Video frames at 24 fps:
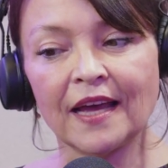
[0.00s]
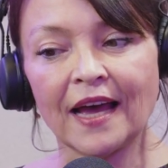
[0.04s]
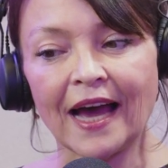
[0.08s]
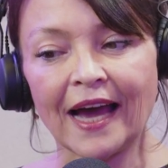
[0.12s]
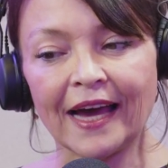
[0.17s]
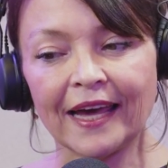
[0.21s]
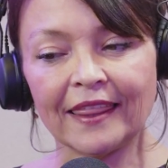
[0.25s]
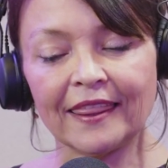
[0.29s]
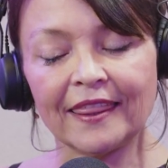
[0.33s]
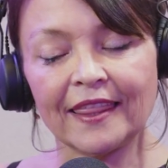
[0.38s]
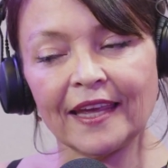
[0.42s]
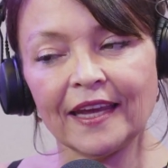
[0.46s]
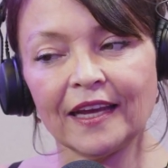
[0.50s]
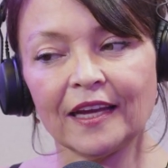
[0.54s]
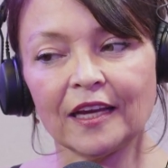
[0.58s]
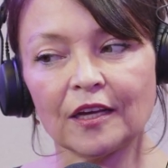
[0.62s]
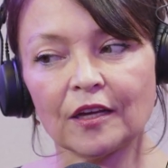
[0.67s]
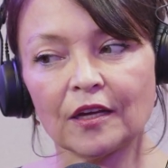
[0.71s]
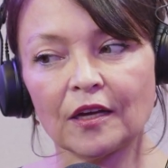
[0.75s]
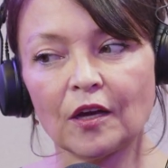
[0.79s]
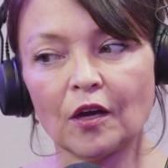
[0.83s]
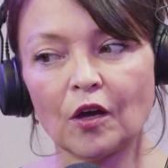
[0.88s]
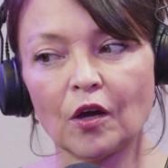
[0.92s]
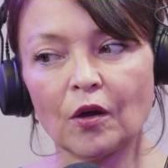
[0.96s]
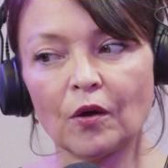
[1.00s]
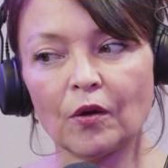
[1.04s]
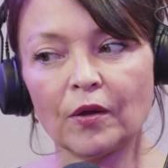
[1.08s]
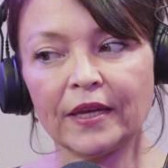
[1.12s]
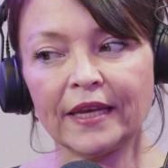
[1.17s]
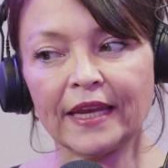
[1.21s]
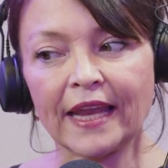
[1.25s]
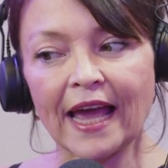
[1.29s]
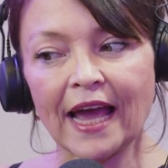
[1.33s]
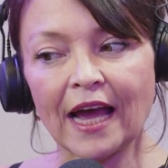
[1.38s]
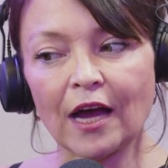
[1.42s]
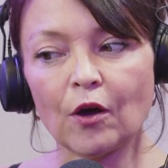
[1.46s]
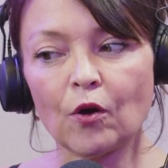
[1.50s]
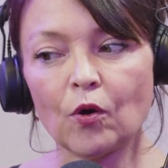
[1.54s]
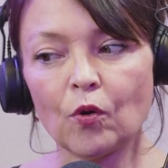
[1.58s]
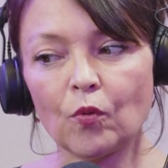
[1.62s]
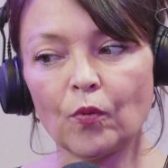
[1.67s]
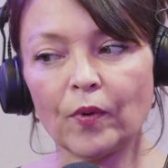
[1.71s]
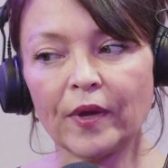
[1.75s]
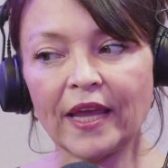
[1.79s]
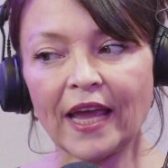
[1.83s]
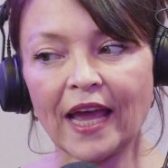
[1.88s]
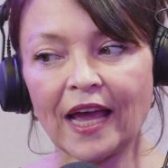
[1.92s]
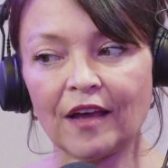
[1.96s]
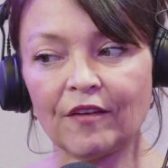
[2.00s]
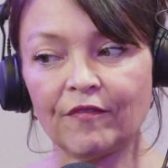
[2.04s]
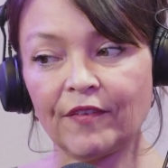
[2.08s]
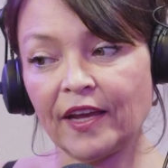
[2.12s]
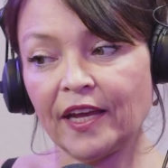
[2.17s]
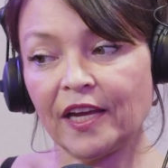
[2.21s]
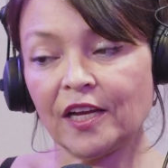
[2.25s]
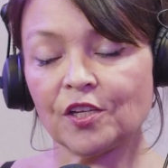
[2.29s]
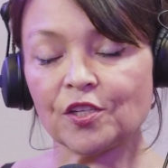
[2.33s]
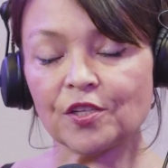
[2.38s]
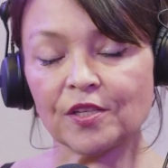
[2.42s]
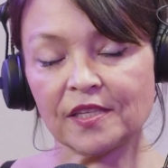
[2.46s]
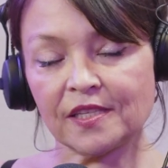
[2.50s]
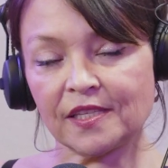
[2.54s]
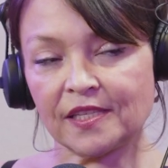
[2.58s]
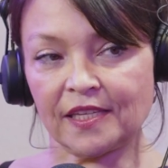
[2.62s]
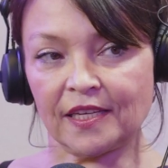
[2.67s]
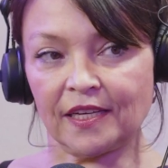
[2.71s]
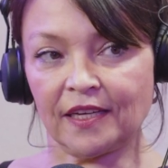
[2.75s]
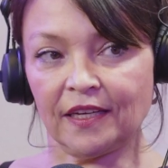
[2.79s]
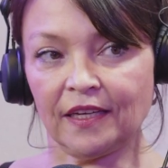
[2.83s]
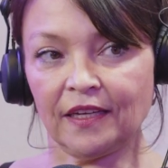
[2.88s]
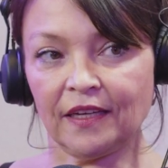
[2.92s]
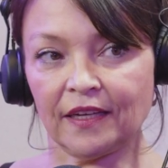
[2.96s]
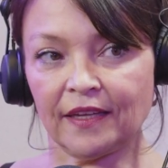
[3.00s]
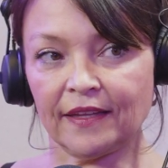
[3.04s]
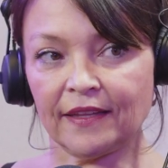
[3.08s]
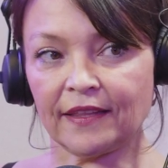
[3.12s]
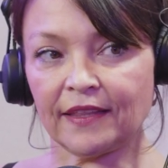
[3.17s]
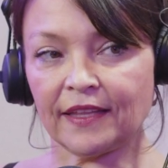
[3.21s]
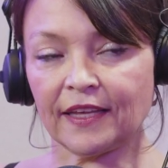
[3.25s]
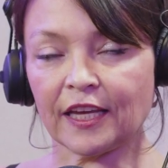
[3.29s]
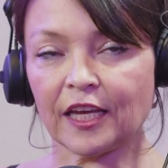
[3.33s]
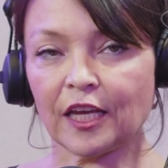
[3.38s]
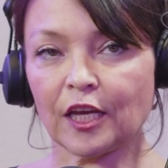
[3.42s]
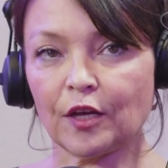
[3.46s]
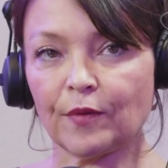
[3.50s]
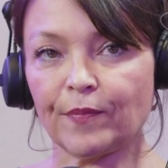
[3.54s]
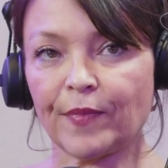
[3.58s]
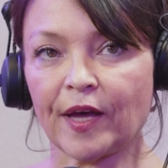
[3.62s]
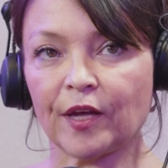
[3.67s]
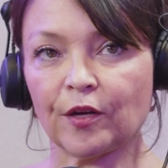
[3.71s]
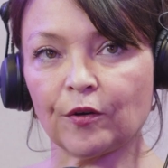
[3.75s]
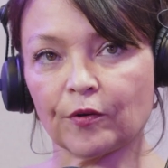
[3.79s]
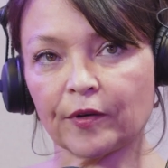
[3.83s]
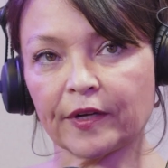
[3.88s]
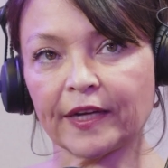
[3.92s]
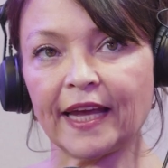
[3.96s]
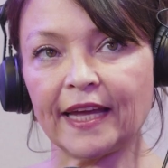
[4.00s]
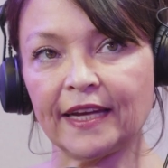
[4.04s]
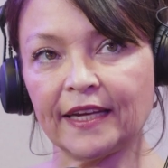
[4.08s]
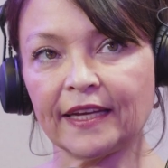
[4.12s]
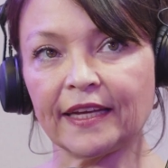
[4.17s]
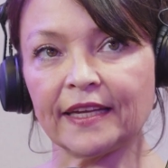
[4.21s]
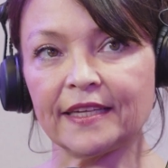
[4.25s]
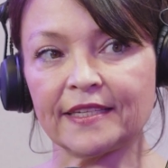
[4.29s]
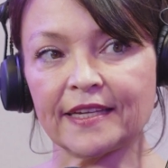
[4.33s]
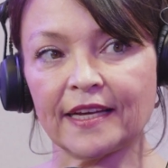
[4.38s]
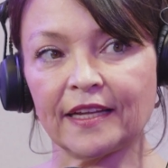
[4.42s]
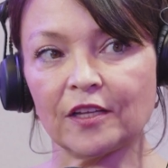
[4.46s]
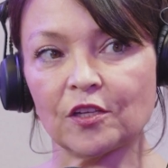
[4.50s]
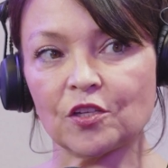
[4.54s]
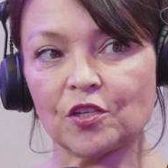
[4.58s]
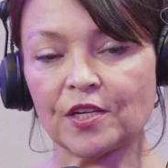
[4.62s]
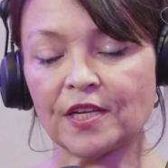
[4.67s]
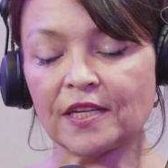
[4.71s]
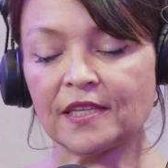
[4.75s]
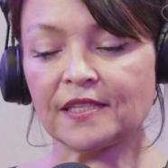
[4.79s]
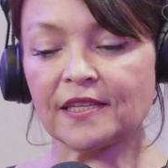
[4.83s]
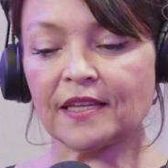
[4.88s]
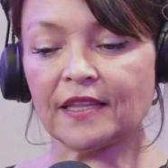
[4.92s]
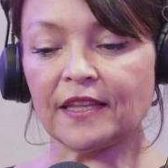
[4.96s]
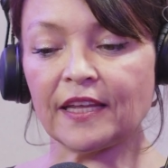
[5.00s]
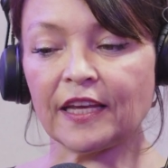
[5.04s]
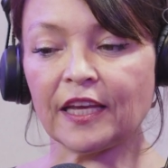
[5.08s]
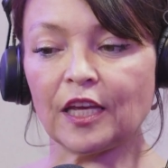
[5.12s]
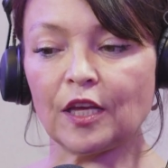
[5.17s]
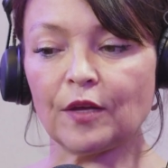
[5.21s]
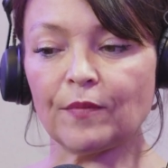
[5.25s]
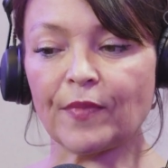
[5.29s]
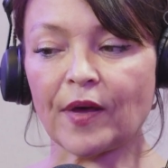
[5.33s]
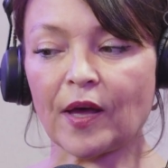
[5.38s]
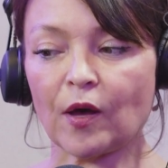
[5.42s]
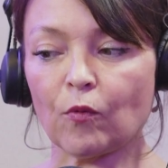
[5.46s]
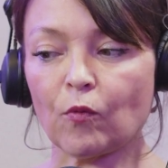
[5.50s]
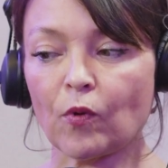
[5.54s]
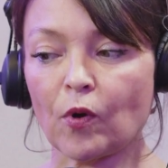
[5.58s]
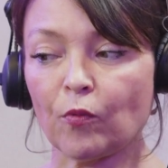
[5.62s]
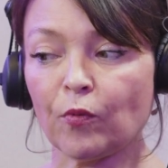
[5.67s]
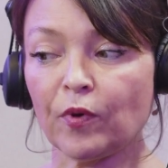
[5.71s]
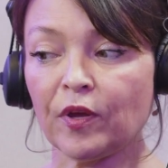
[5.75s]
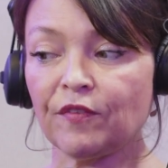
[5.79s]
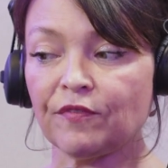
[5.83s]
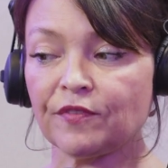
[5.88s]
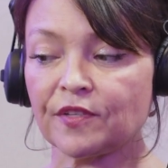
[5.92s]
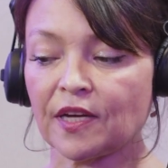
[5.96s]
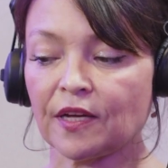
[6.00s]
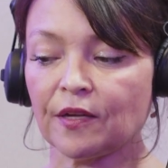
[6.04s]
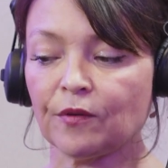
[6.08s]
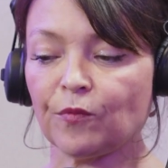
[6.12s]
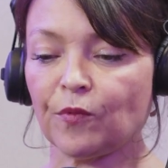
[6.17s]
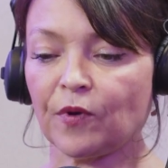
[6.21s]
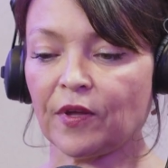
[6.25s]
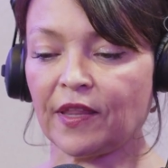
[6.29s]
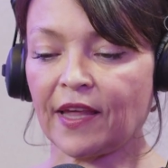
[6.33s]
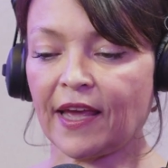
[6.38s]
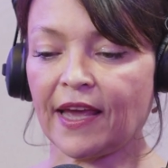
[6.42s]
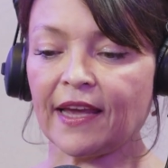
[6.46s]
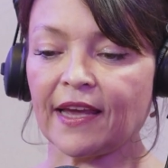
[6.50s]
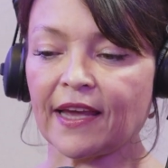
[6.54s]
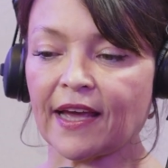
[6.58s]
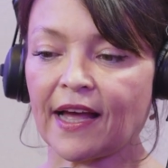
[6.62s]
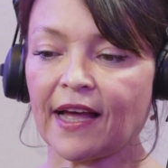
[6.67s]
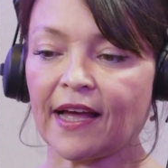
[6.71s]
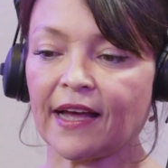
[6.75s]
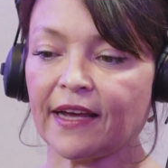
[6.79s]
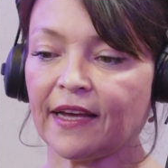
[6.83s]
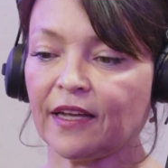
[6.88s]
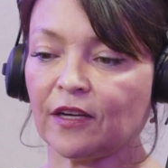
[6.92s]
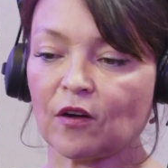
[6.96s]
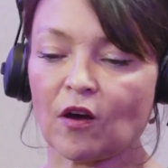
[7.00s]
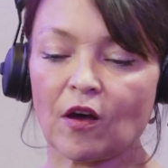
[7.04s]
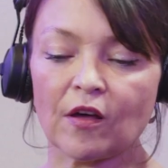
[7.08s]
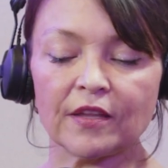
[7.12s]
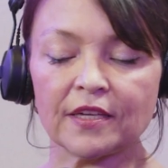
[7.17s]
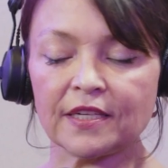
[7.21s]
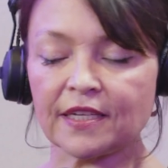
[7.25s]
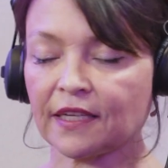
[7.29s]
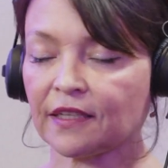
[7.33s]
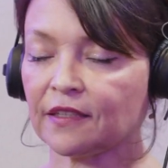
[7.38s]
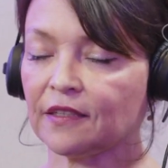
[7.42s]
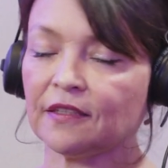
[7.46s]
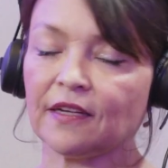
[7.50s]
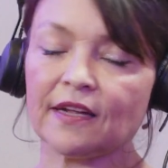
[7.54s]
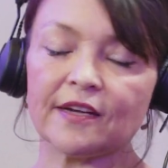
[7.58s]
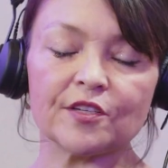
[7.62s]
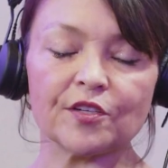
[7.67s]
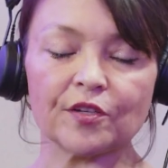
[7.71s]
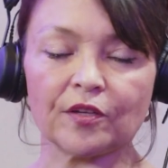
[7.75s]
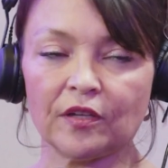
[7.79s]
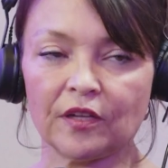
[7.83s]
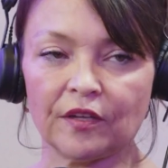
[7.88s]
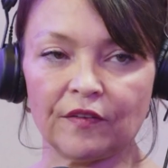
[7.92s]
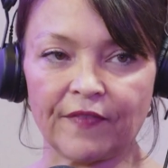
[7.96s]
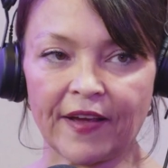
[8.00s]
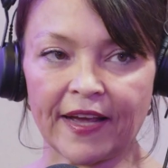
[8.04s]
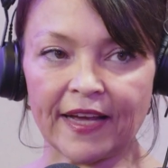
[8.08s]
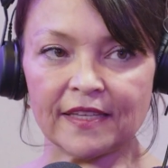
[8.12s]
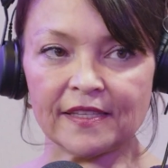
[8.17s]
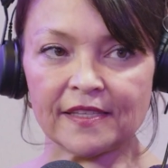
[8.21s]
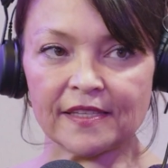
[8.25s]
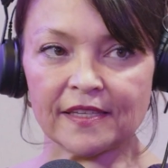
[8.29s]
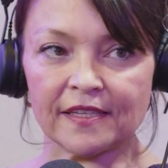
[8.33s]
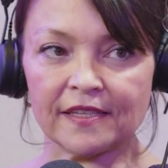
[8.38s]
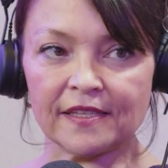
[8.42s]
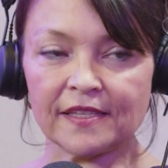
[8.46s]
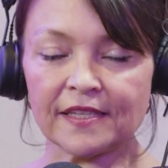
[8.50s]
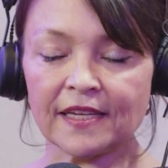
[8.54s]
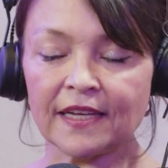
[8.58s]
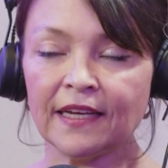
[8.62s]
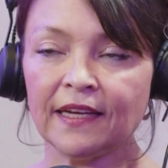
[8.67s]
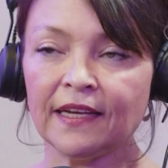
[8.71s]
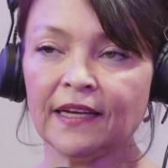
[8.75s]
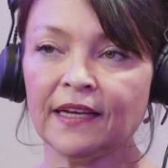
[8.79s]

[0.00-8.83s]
I think now we have agency in thinking about organic intelligence and thinking about what we've done with AI and all the technological advances.